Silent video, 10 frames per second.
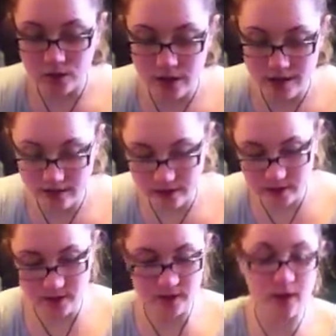And
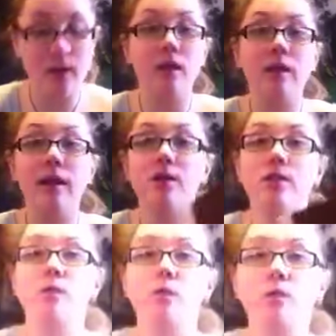the
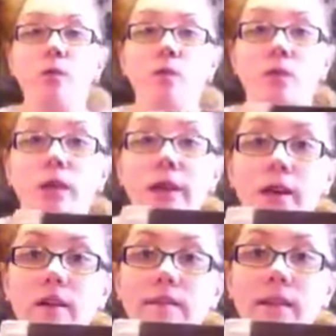edges are all like
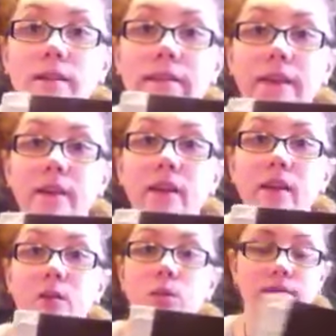fluffy.
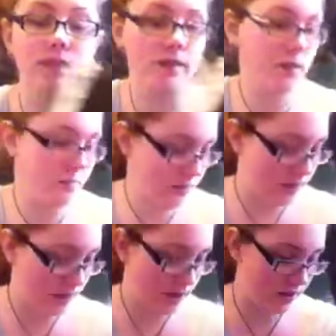Not fluffy, but
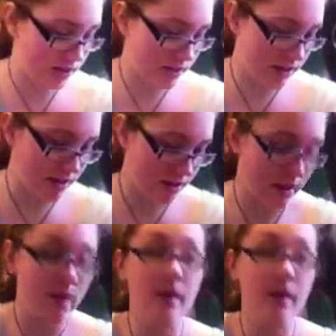like you can see the